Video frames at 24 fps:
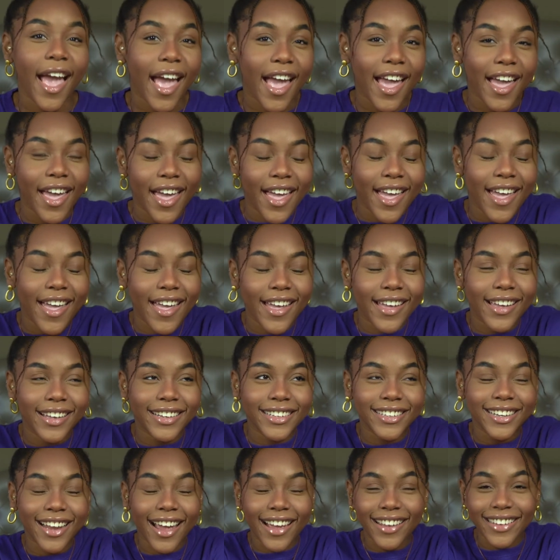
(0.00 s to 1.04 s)

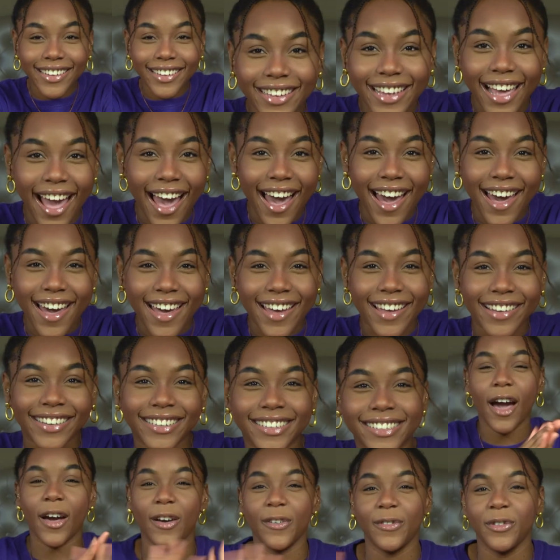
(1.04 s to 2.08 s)
And yeah,
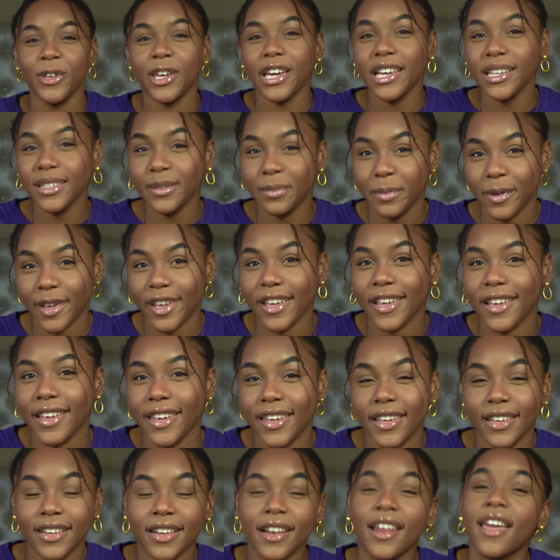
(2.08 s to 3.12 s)
how have you guys
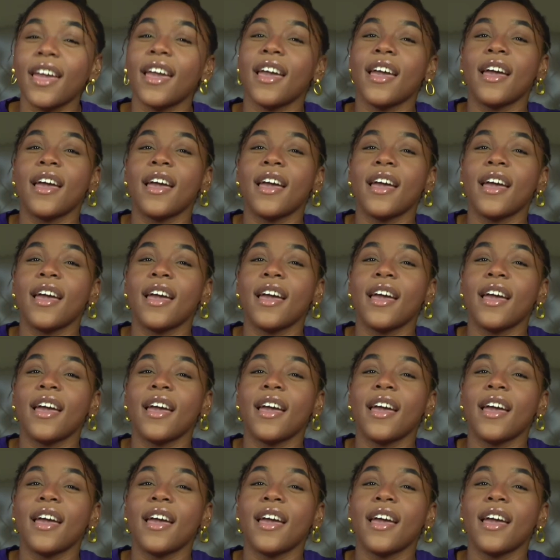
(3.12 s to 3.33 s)
been?